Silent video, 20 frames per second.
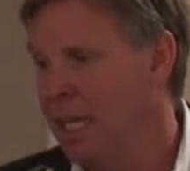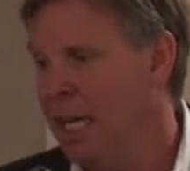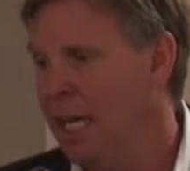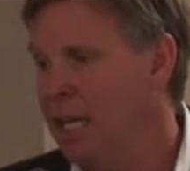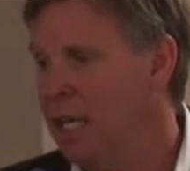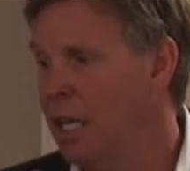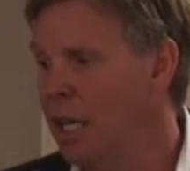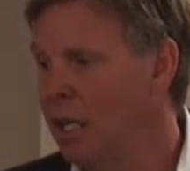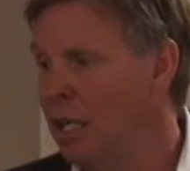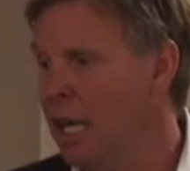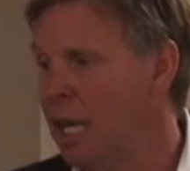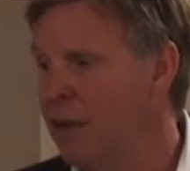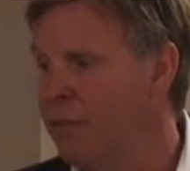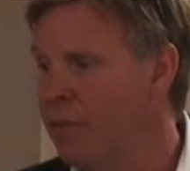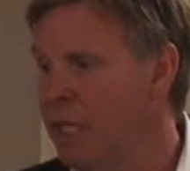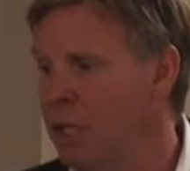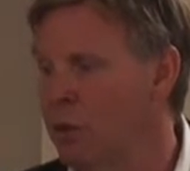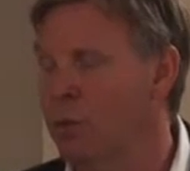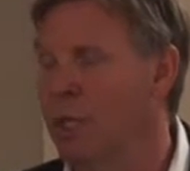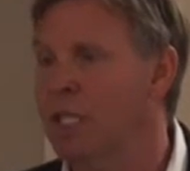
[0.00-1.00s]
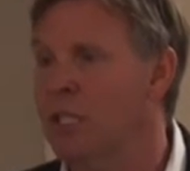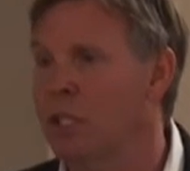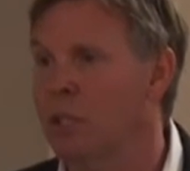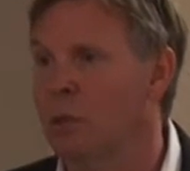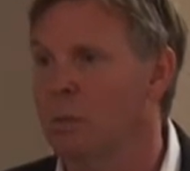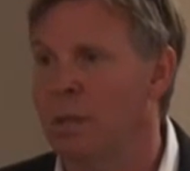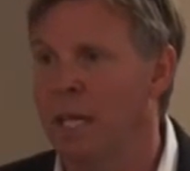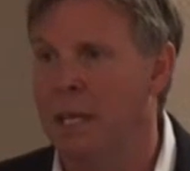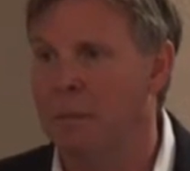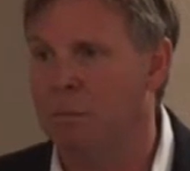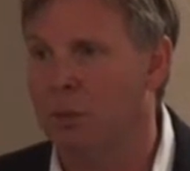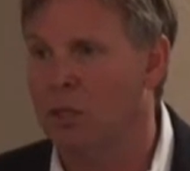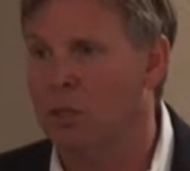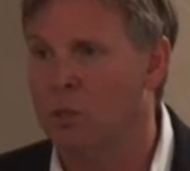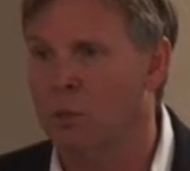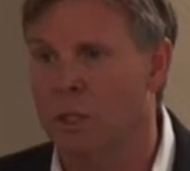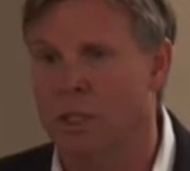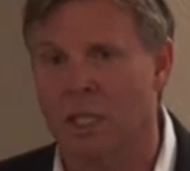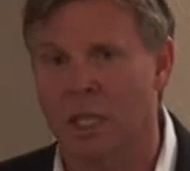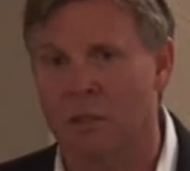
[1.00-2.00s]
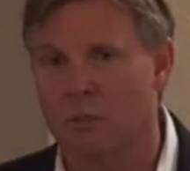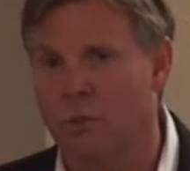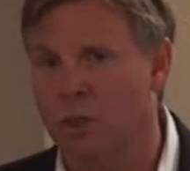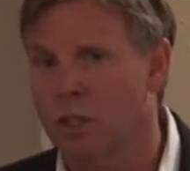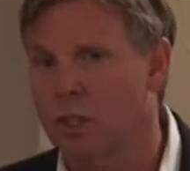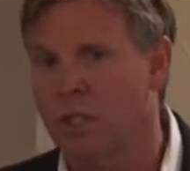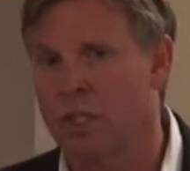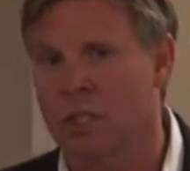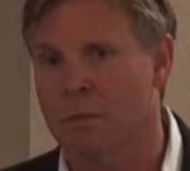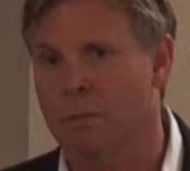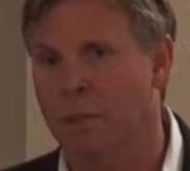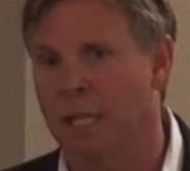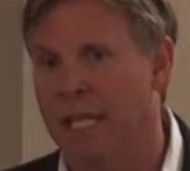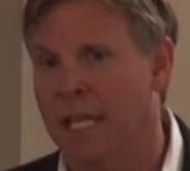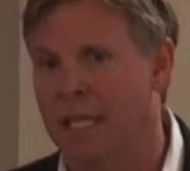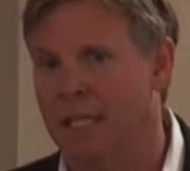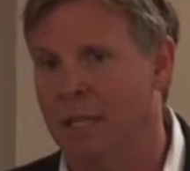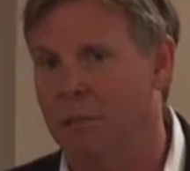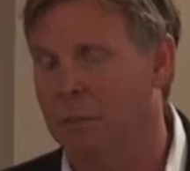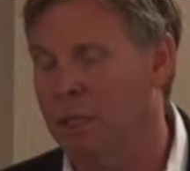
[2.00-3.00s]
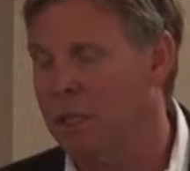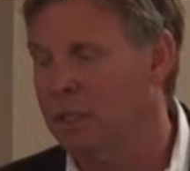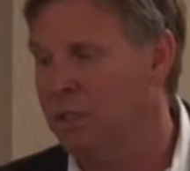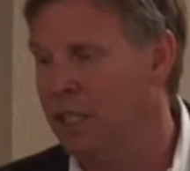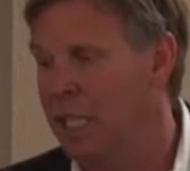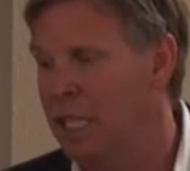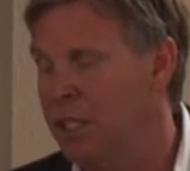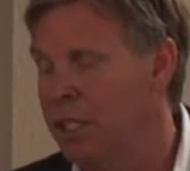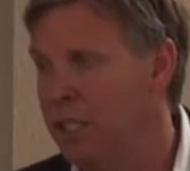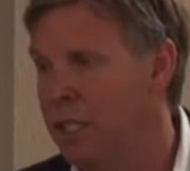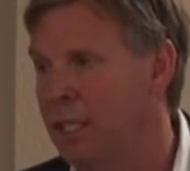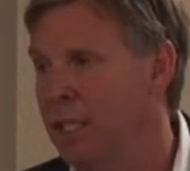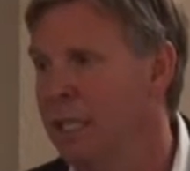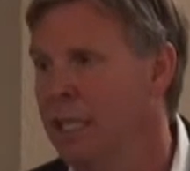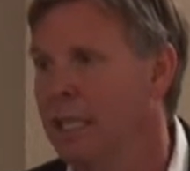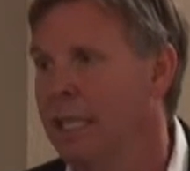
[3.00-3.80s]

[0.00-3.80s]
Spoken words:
And a lot of the original papers were done with just bland embolization.